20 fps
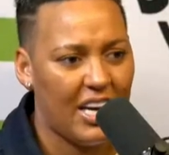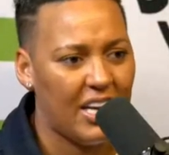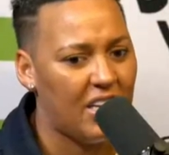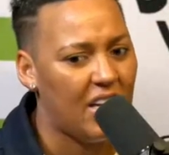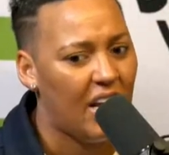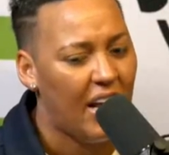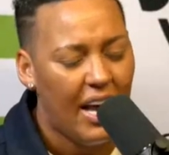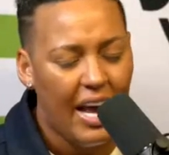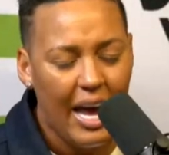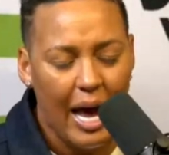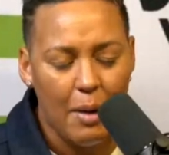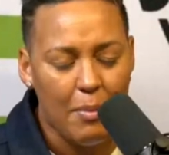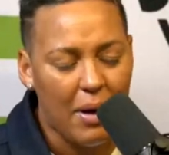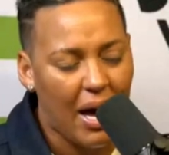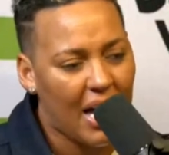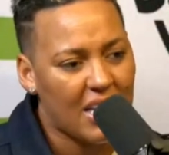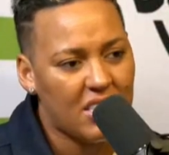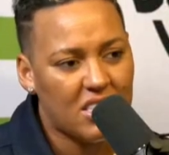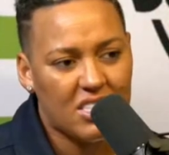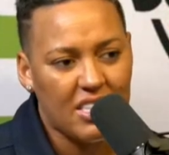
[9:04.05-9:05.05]
And mm. Emma
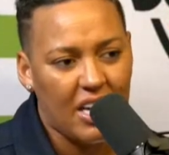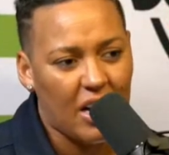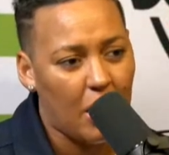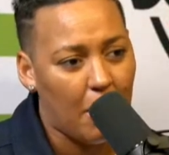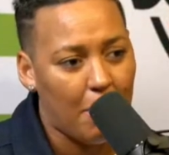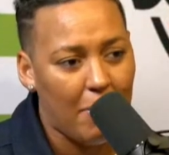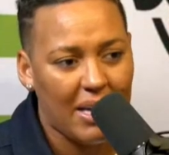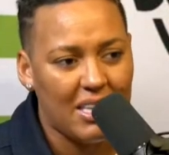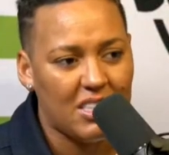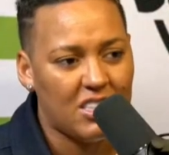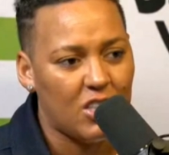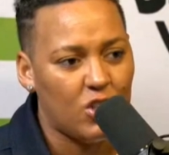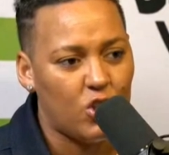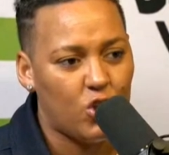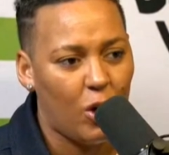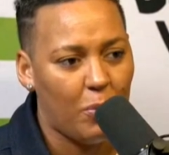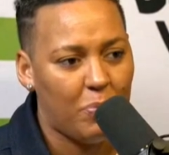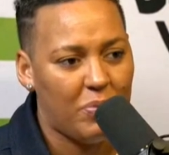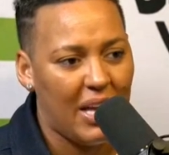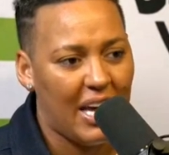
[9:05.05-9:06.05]
Hayes has done an amazing
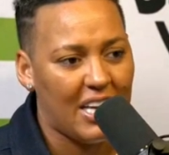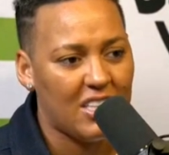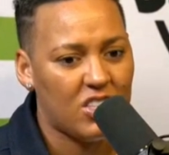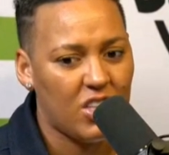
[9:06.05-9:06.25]
job there.